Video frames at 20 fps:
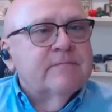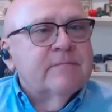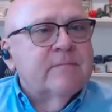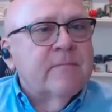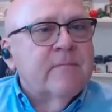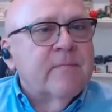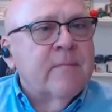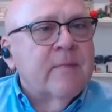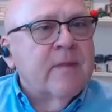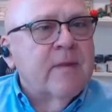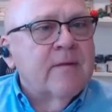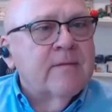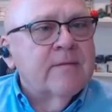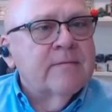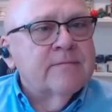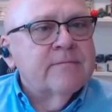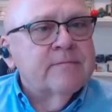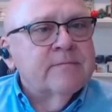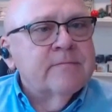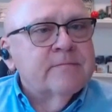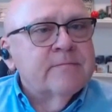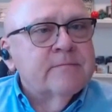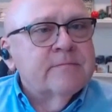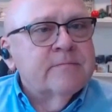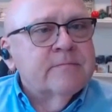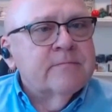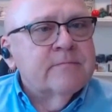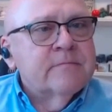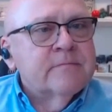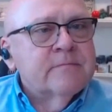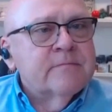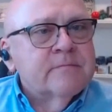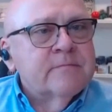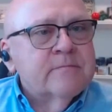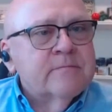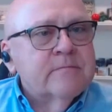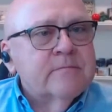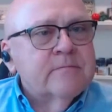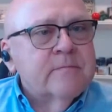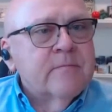
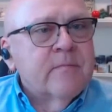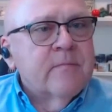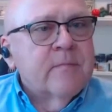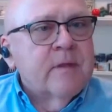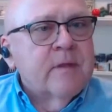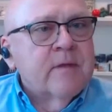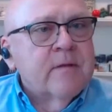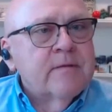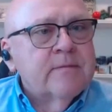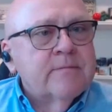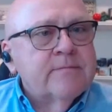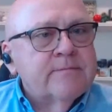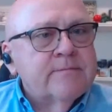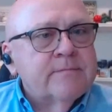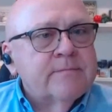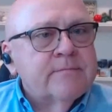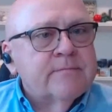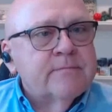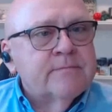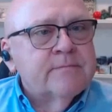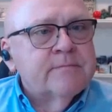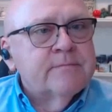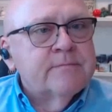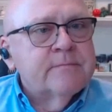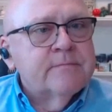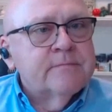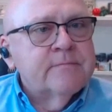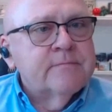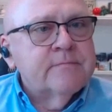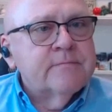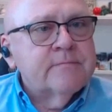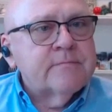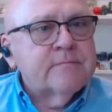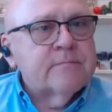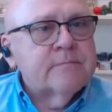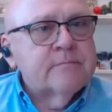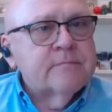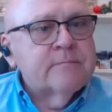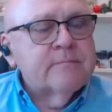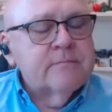
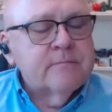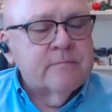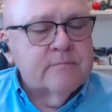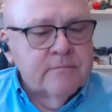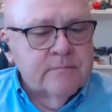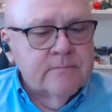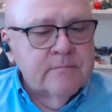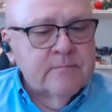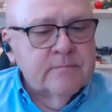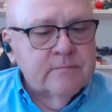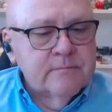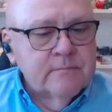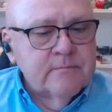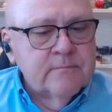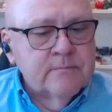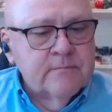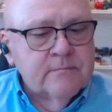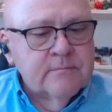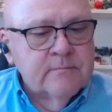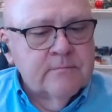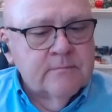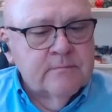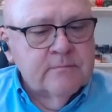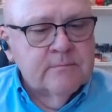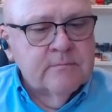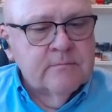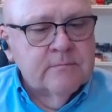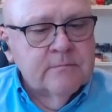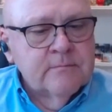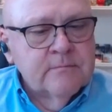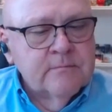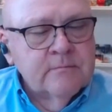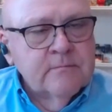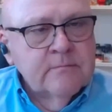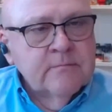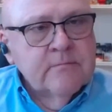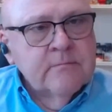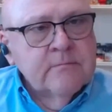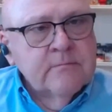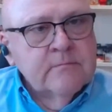
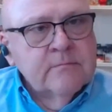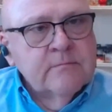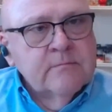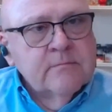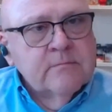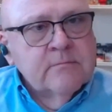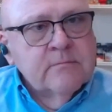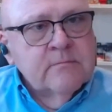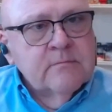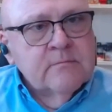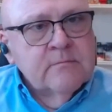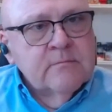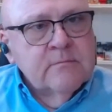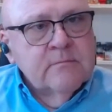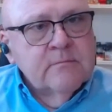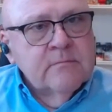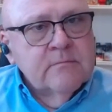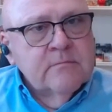The person shown says nothing.